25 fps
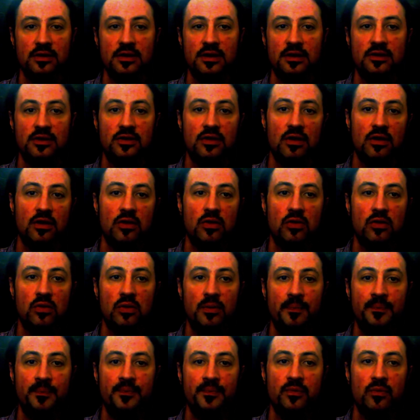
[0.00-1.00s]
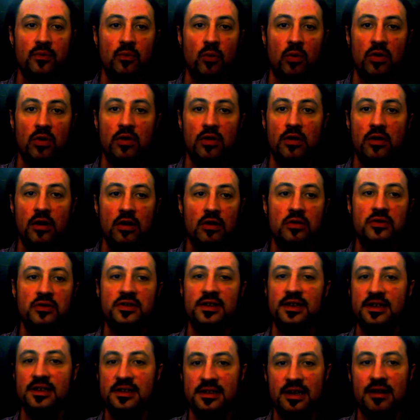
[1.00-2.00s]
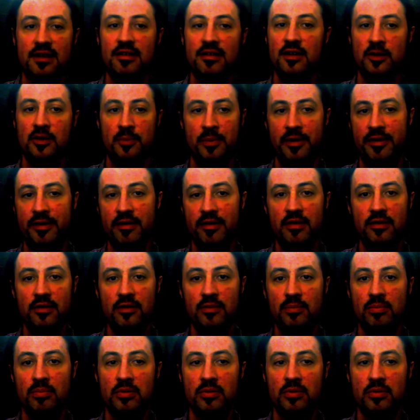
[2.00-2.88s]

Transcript: as though one knows it is their experience,